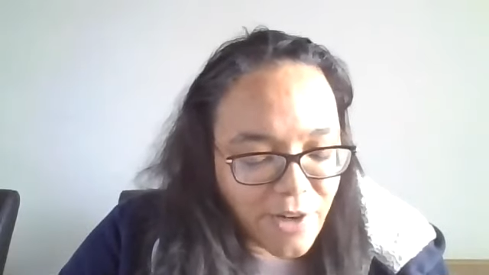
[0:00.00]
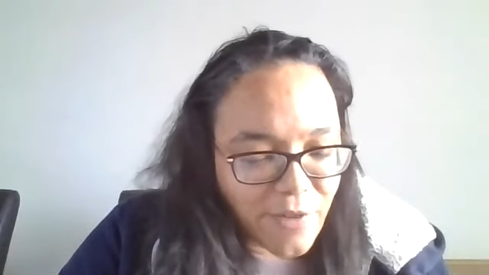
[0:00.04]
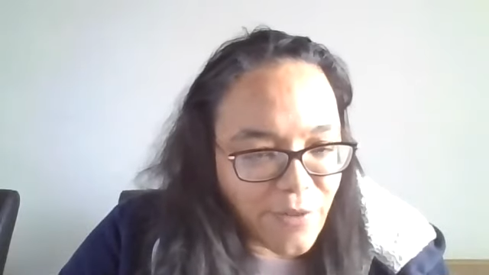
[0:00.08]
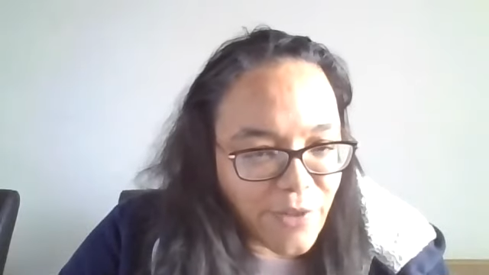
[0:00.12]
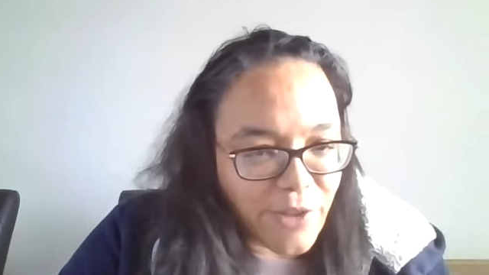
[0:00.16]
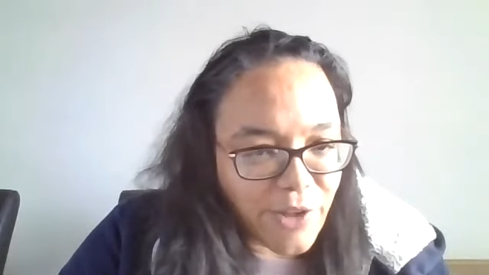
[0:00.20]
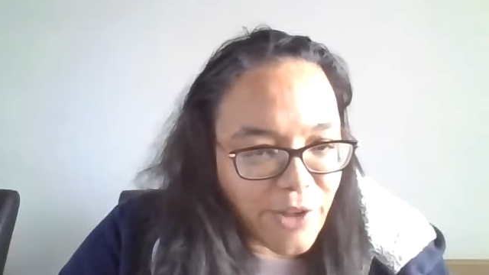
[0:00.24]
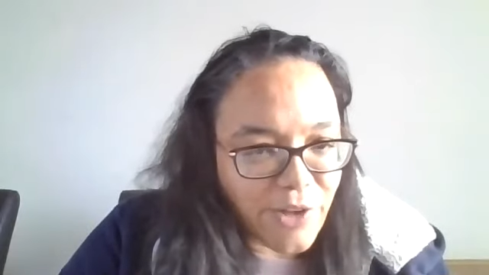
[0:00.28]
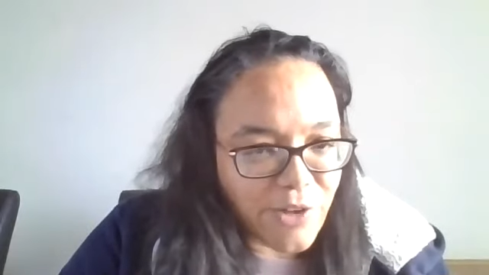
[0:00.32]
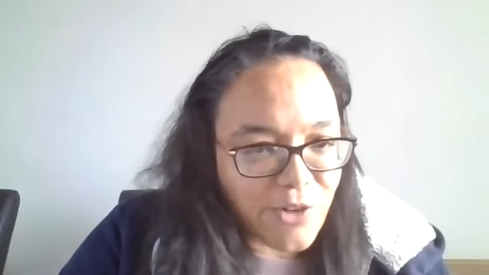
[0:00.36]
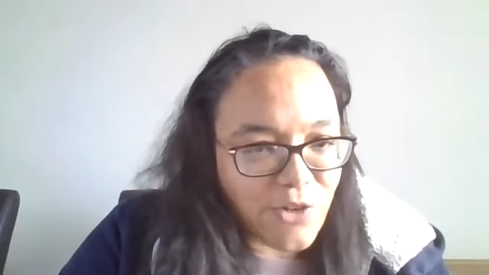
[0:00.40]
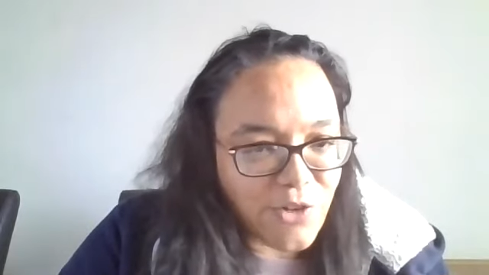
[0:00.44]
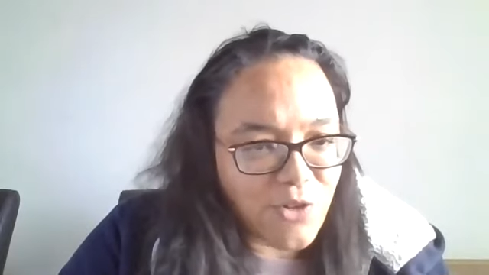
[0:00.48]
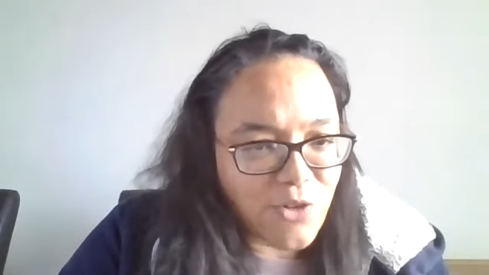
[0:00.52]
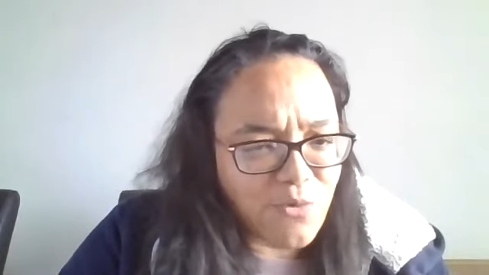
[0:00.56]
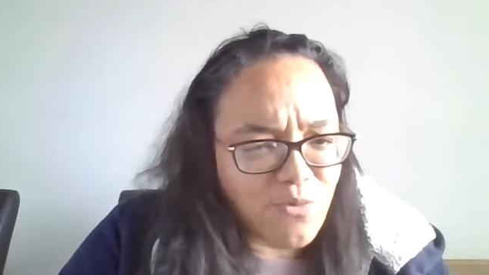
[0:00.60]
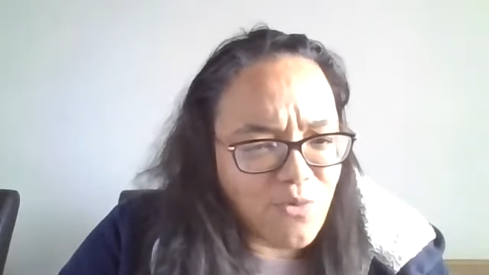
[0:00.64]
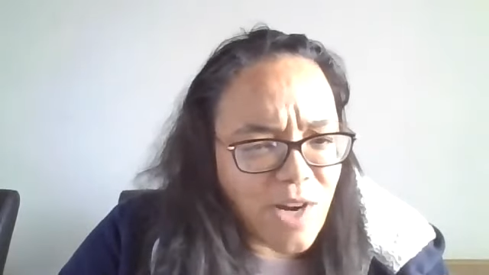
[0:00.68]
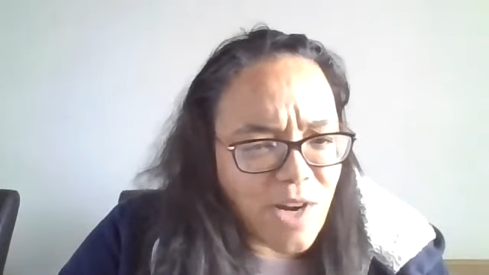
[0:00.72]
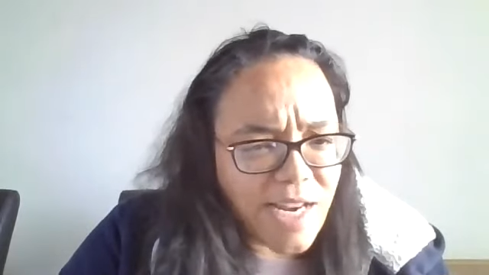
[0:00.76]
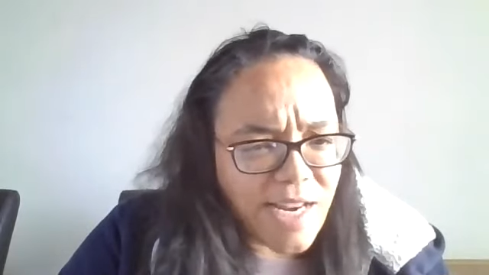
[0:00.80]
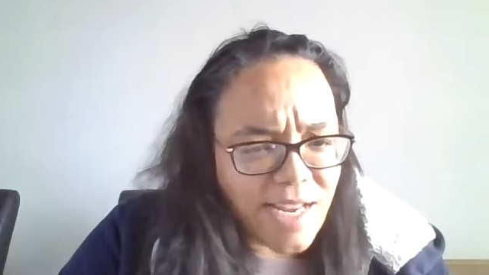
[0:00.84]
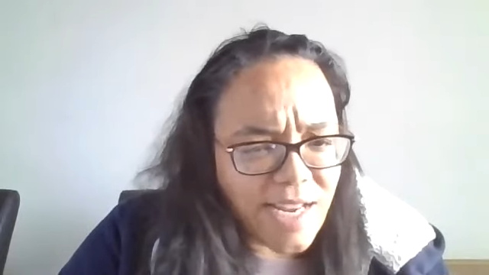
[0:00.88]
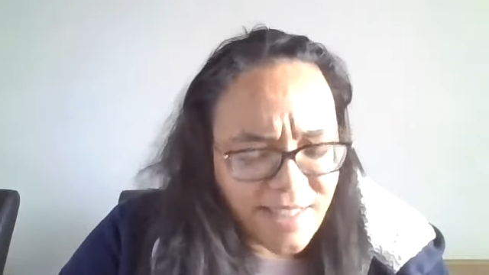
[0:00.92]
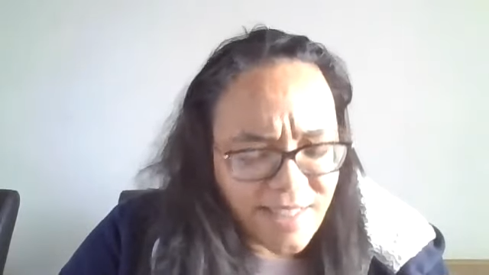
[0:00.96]
on
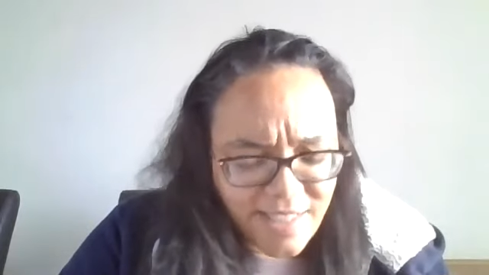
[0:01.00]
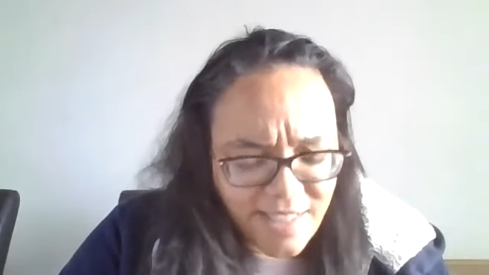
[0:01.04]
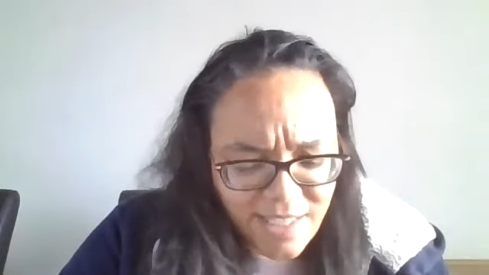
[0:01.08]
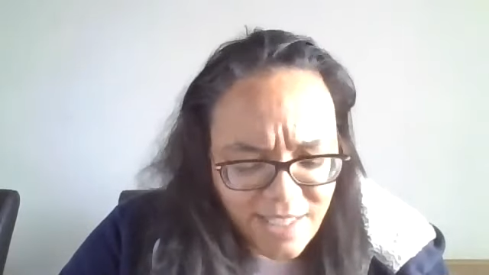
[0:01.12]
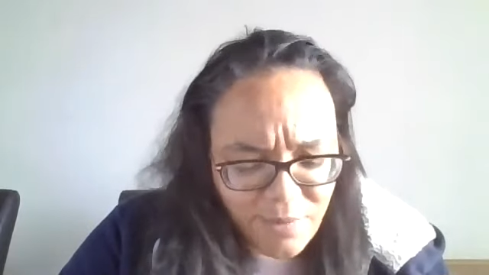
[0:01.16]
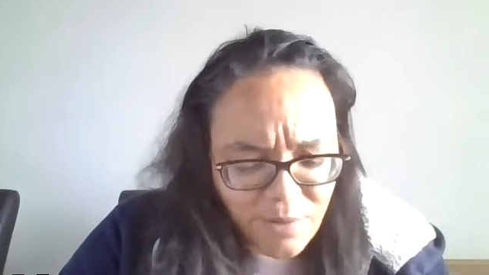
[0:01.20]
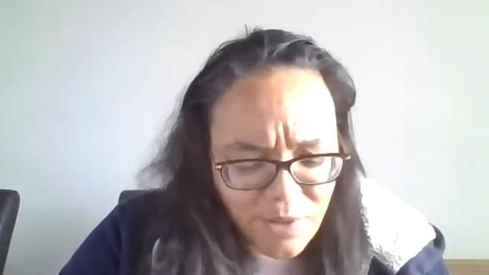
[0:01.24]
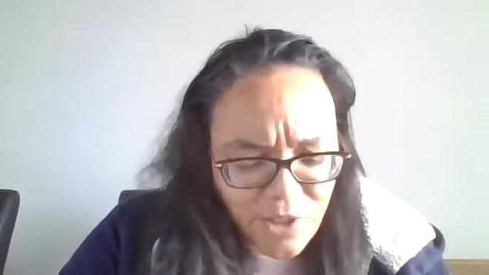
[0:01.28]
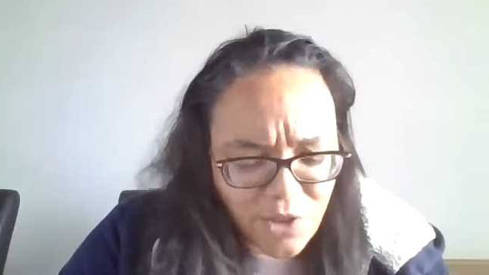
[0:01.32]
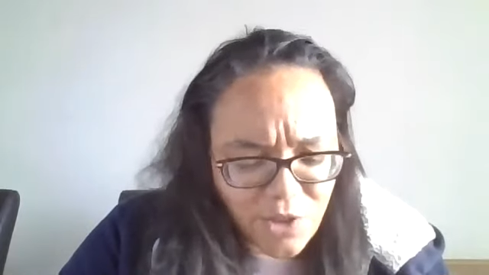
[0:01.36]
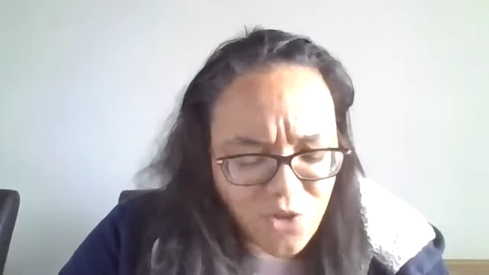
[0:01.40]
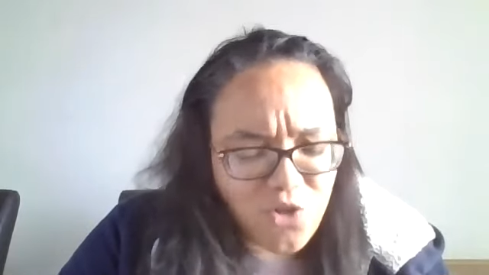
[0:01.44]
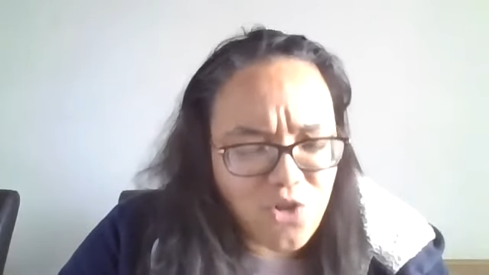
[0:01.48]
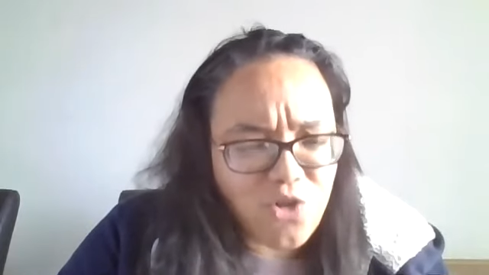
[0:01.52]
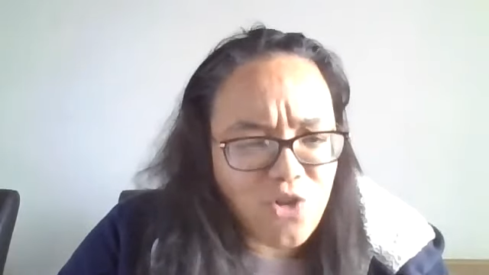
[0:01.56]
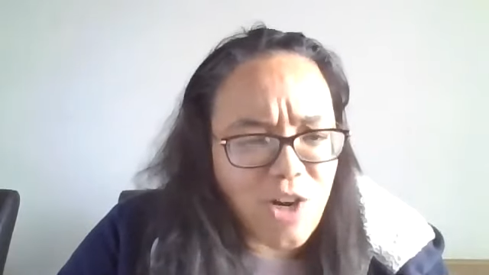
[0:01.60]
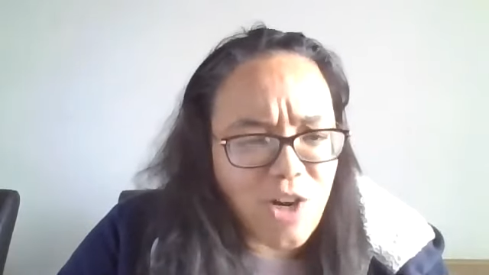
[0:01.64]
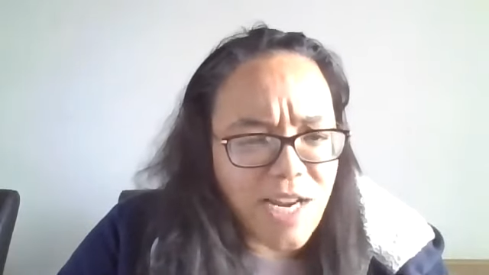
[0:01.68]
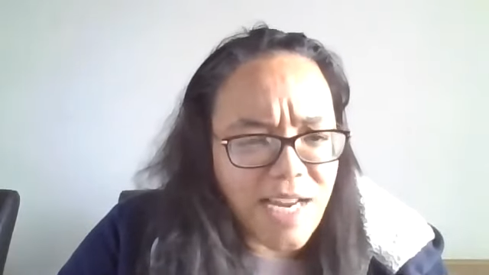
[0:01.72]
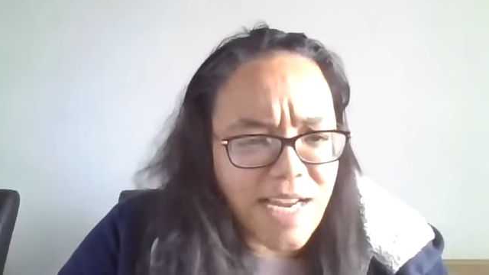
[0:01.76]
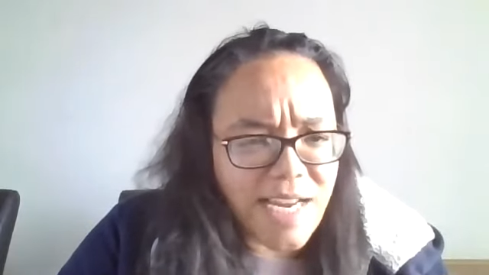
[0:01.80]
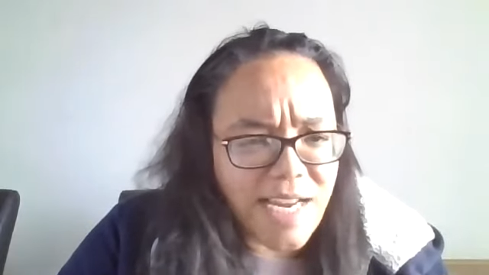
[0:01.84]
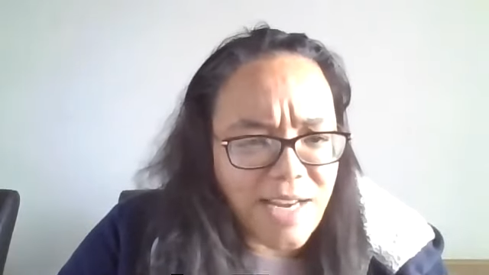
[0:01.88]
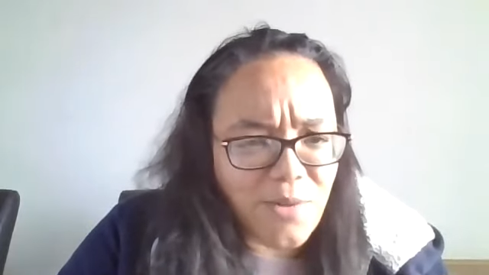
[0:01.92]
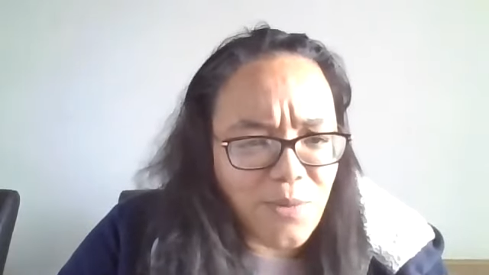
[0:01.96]
I think it was a
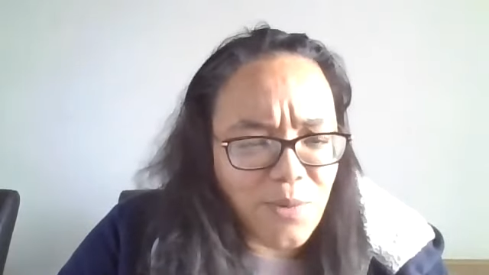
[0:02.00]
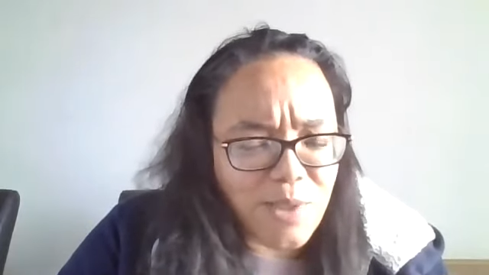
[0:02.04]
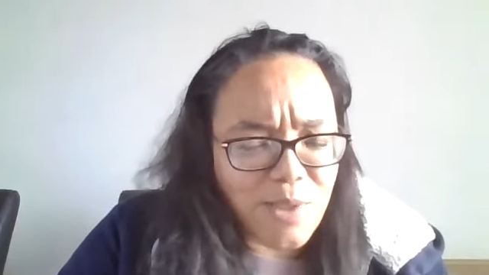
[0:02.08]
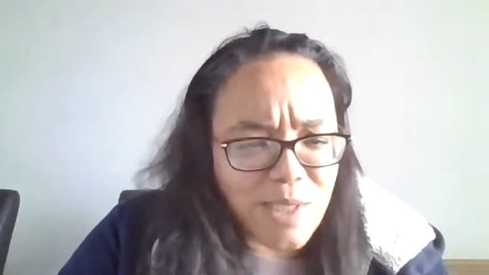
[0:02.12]
train,